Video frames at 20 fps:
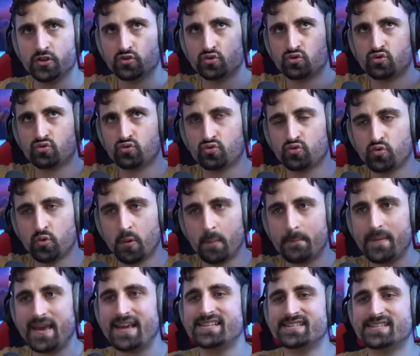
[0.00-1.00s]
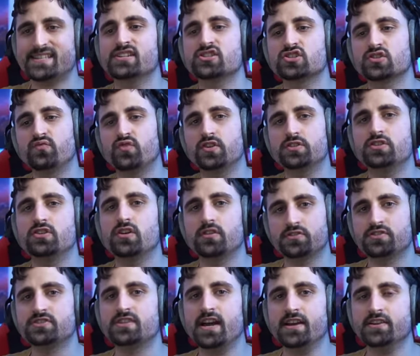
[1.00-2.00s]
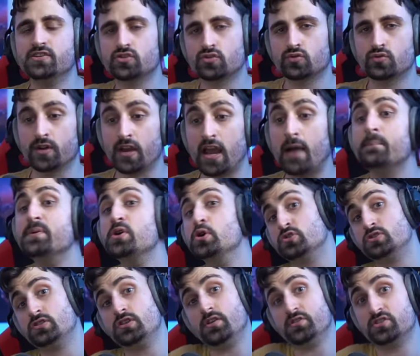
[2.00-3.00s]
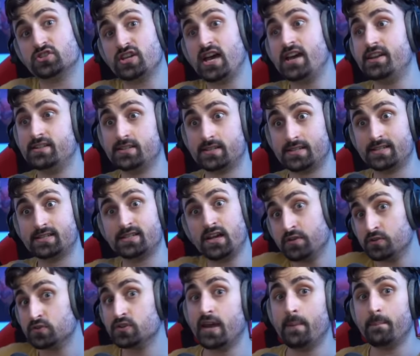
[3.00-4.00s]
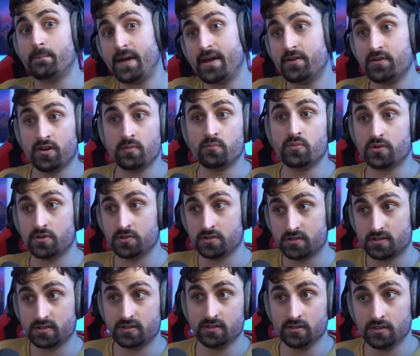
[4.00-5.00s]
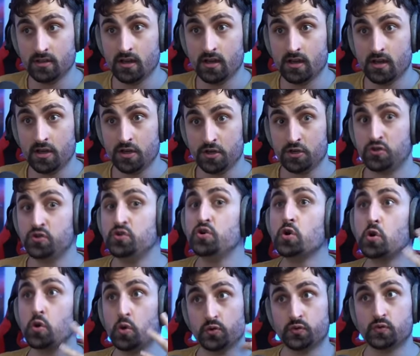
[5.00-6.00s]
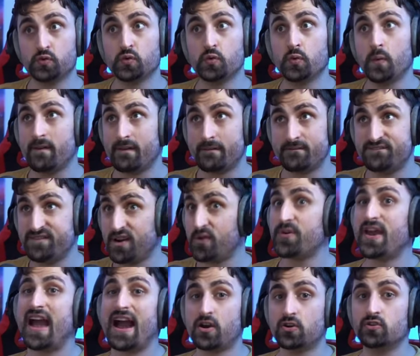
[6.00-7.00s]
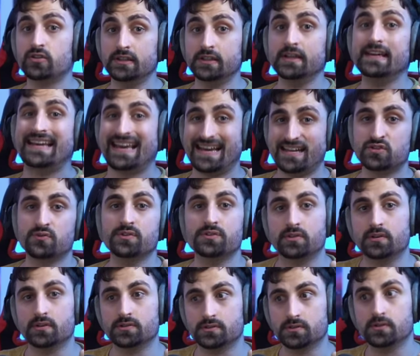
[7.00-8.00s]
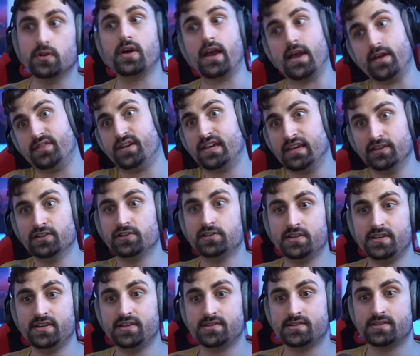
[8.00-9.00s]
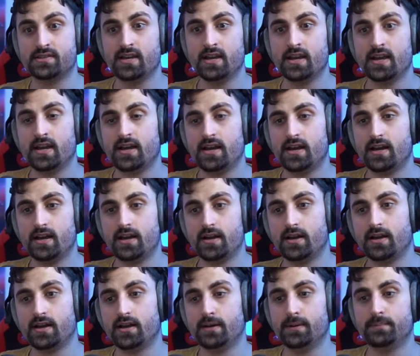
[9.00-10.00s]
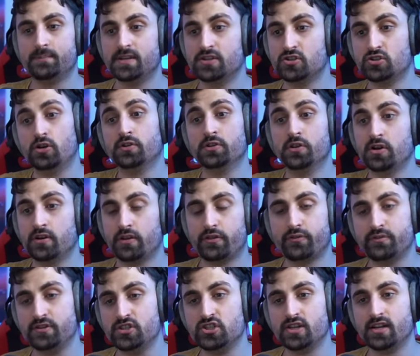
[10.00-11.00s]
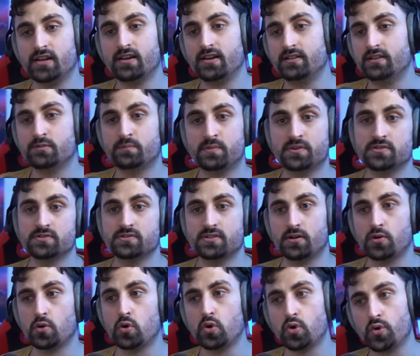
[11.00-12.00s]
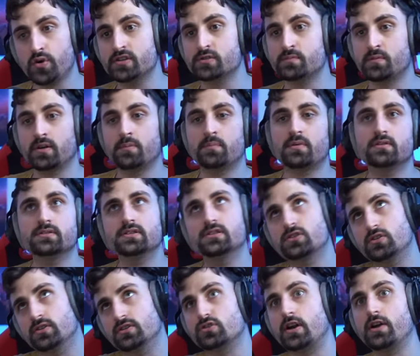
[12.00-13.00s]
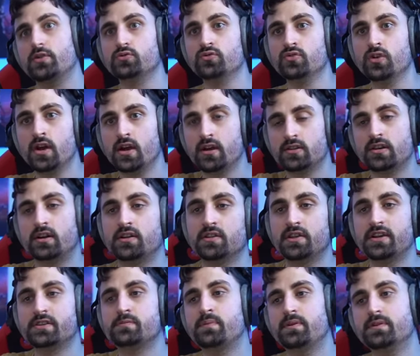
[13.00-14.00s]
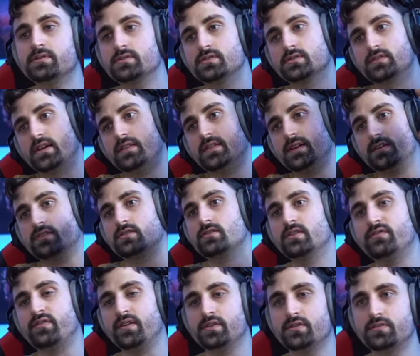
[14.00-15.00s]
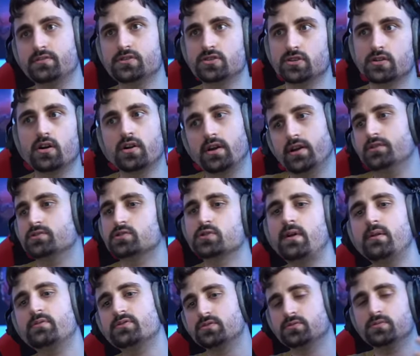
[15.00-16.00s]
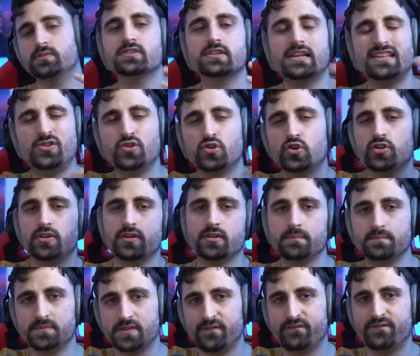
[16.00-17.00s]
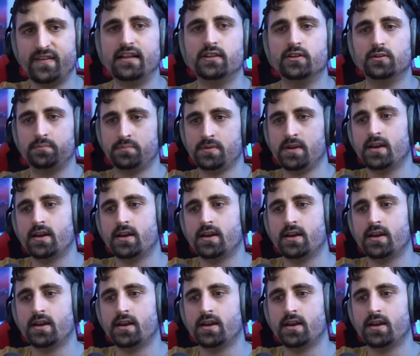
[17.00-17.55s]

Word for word: to make sense of what the other side is doing. And because the other side is starting to get better and more consistent, you're going to very accurately guess what they're going to do. Okay, the killer is, uh, he's only got a 3 gen, and this person's on hook, he's going he's gonna try to tunnel that person and then defend the 3 gen. Okay, the survivor student, you're going to develop